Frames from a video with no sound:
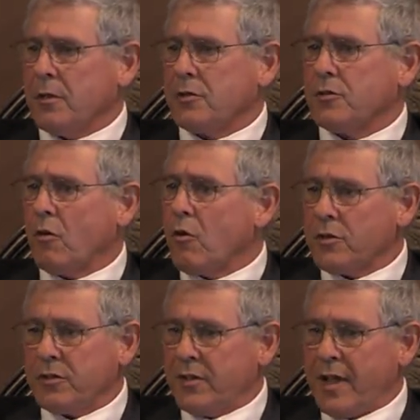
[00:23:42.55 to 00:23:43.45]

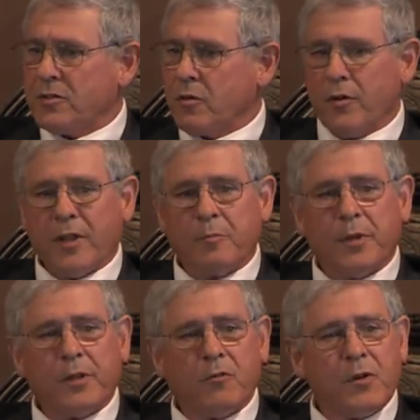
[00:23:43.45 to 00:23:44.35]
shores, and that sort of thing.
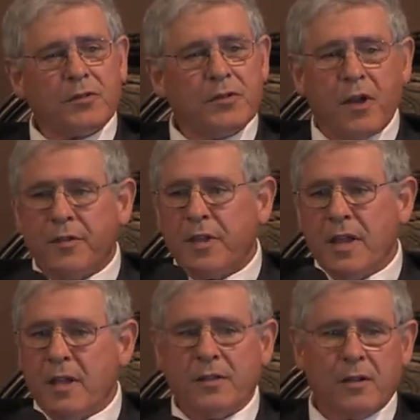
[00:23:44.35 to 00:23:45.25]
But there was nothing
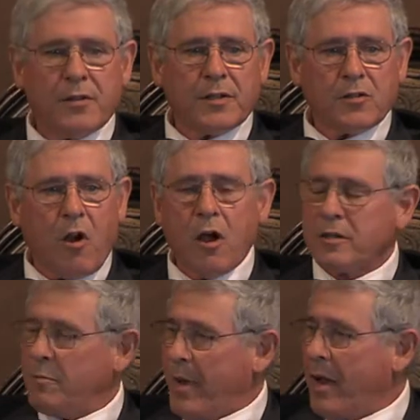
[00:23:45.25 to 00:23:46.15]
in there that
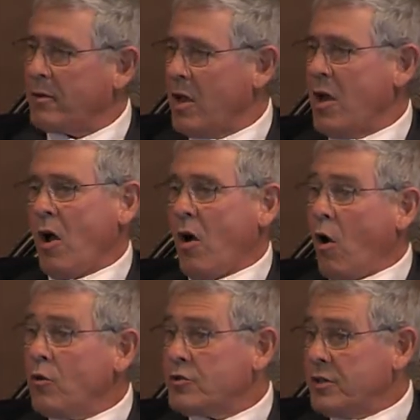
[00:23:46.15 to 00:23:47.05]
talked about
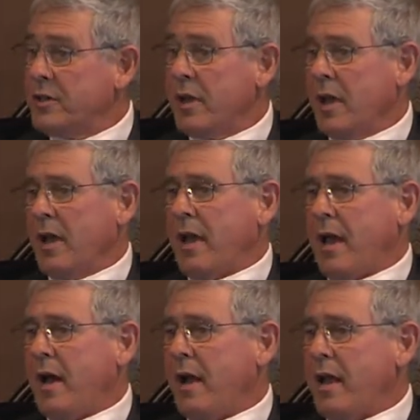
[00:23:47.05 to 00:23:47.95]
ocean
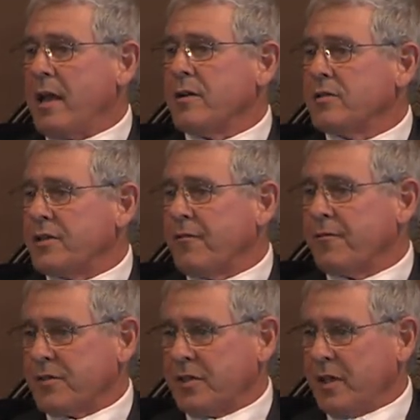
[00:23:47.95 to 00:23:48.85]
energy
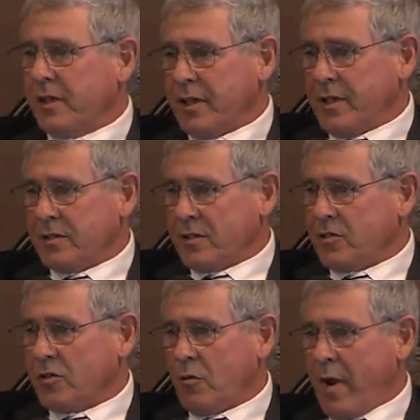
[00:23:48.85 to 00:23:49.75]
facilities. And
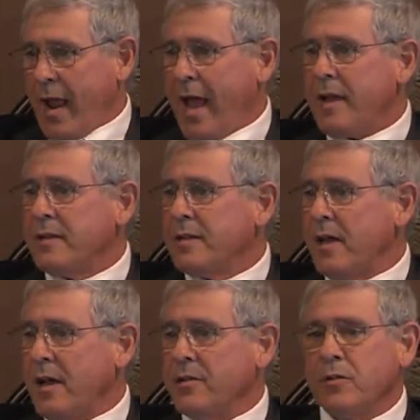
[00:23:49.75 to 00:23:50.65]
so we added
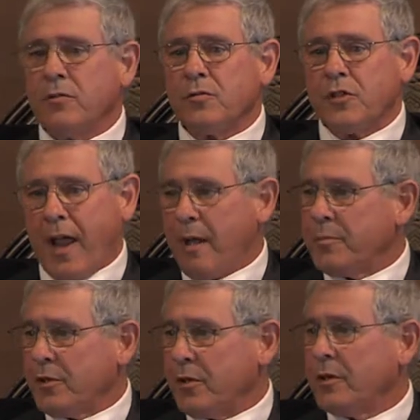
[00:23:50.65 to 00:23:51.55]
a new
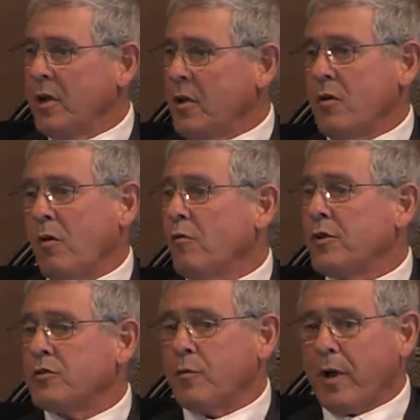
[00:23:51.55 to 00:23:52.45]
chapter,
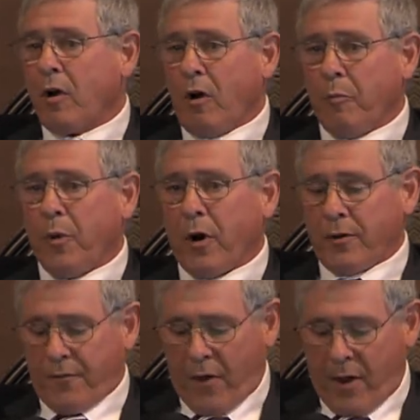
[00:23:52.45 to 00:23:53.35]
which we call
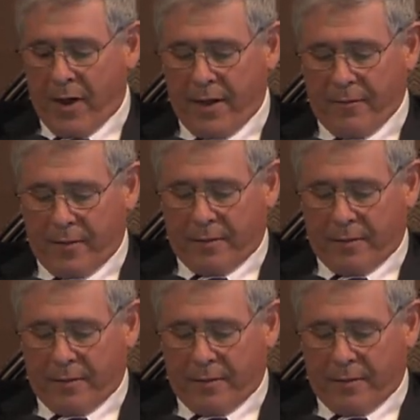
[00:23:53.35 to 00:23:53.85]
Part 5.